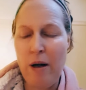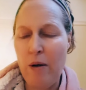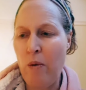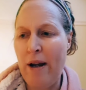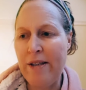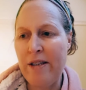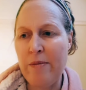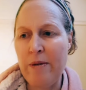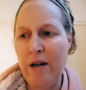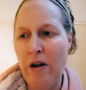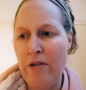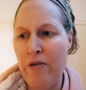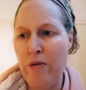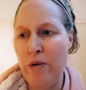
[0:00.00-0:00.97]
But wait a
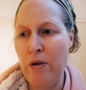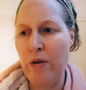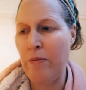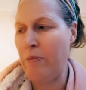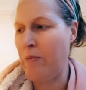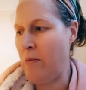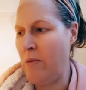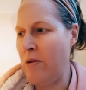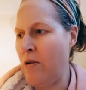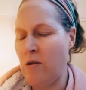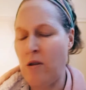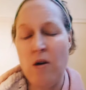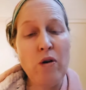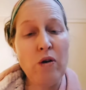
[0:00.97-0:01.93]
minute, I thought
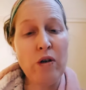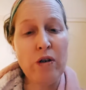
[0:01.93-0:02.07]
not so